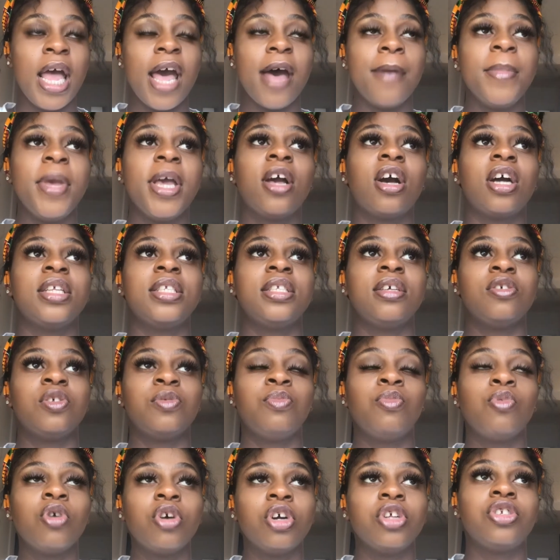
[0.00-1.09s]
and make ourselves
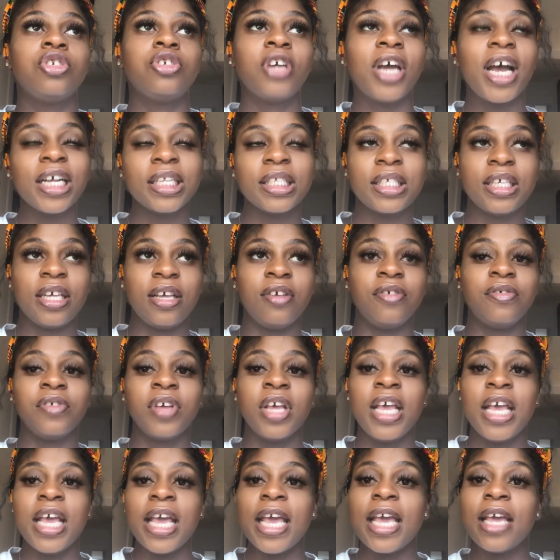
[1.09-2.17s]
more attractive
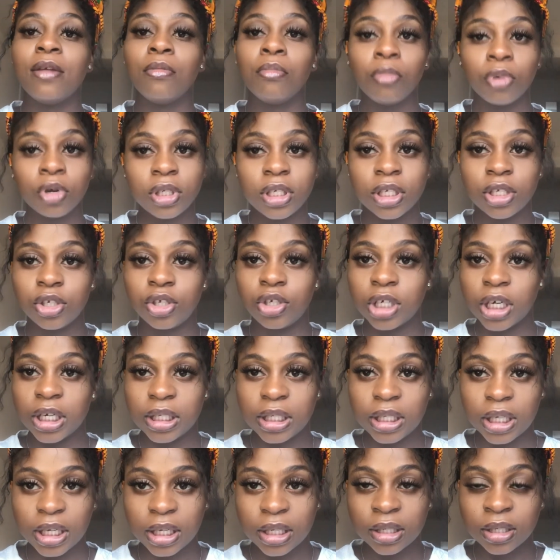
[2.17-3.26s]
in modest
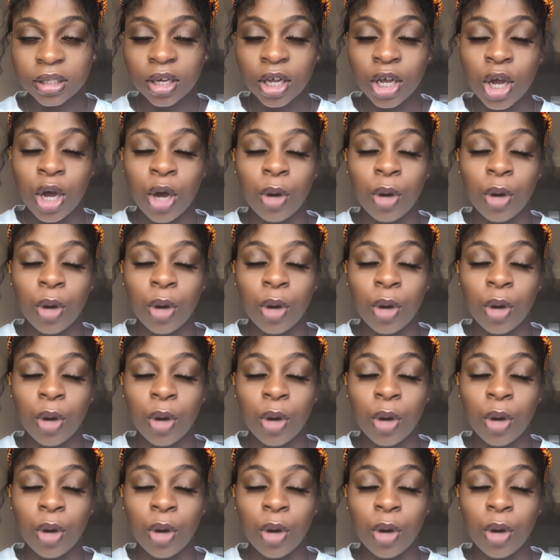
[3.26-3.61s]
dressing.